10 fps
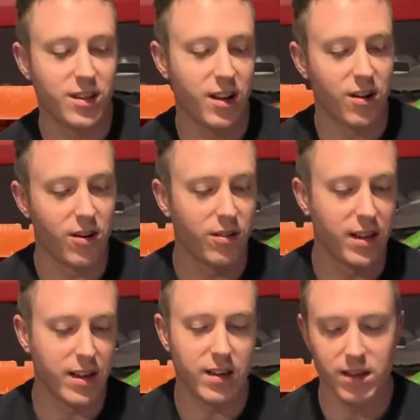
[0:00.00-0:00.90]
are
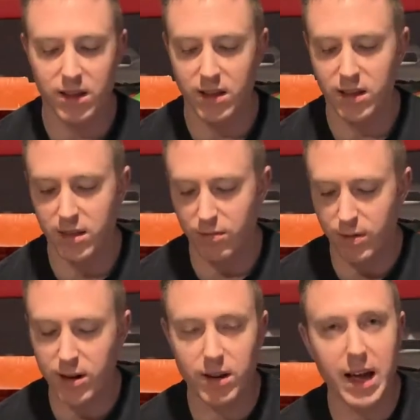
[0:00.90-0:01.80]
like the
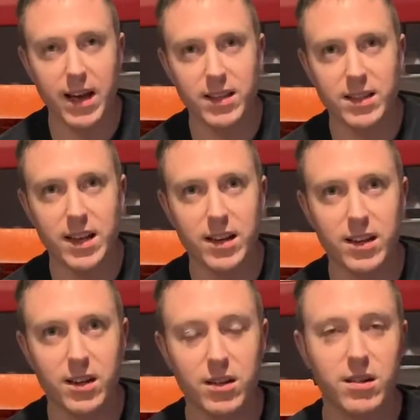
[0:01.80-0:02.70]
rear guide that's on
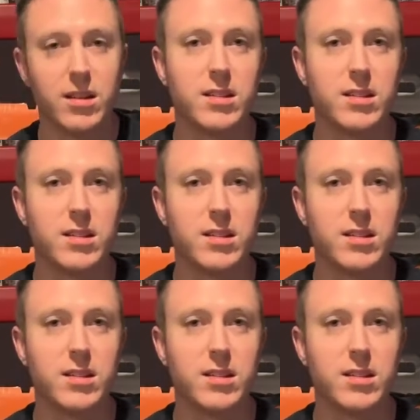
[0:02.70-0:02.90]
here